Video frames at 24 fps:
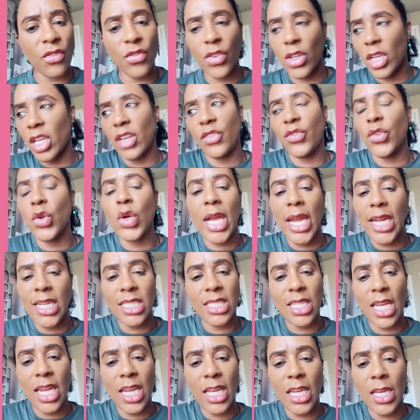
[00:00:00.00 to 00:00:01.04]
If you
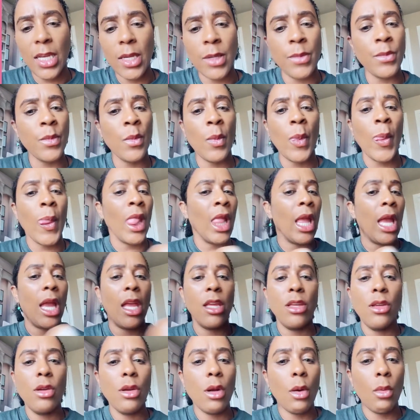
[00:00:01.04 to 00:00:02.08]
can't take it
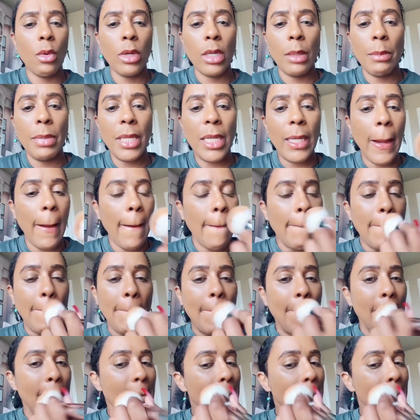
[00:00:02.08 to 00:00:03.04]
and you don't want to be there